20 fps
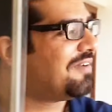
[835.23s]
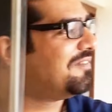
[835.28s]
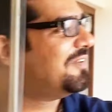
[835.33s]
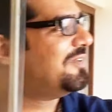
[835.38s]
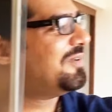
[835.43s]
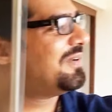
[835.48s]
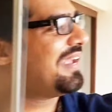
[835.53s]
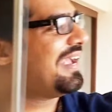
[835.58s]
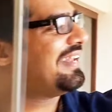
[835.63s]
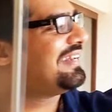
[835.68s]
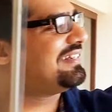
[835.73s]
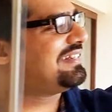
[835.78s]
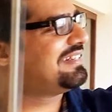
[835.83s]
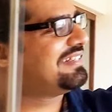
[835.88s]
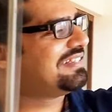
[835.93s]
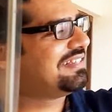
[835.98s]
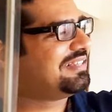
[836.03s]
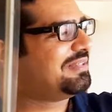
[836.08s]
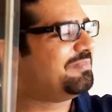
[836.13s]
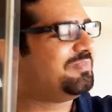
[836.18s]
have a look at
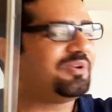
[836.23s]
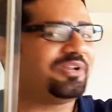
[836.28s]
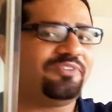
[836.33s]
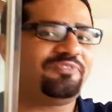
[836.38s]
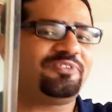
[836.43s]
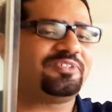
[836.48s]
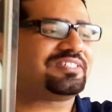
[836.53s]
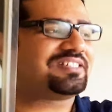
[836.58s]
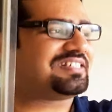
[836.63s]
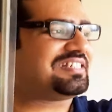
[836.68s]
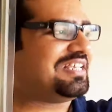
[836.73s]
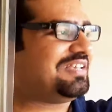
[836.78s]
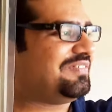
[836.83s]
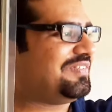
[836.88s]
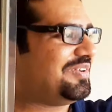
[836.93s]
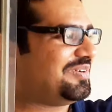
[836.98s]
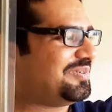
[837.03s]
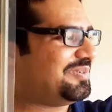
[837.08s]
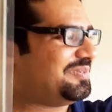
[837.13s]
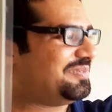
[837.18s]
the beautiful sea
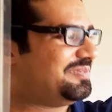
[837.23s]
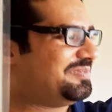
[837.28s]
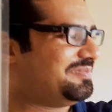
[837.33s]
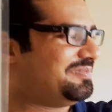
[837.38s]
view.